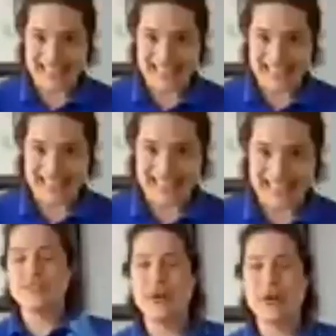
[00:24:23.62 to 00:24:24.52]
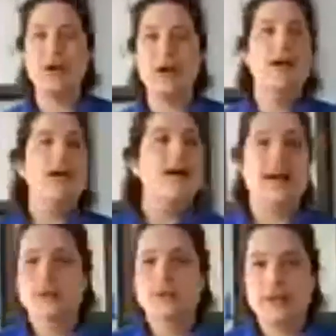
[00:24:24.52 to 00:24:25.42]
So, as we
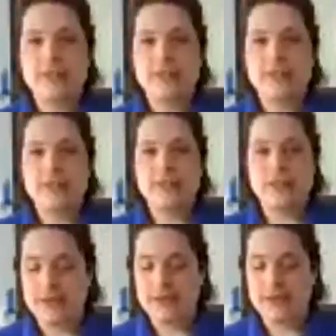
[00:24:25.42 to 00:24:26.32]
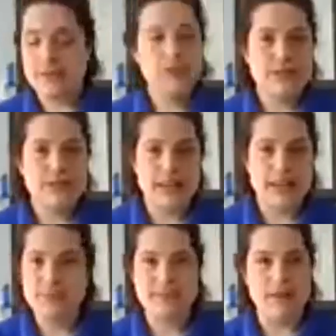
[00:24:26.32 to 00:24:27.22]
all know, there are two different types
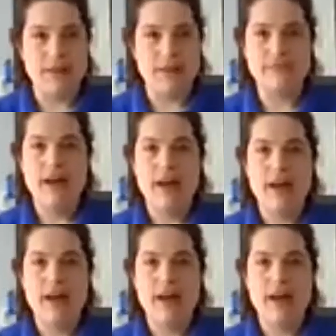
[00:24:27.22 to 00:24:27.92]
of uh,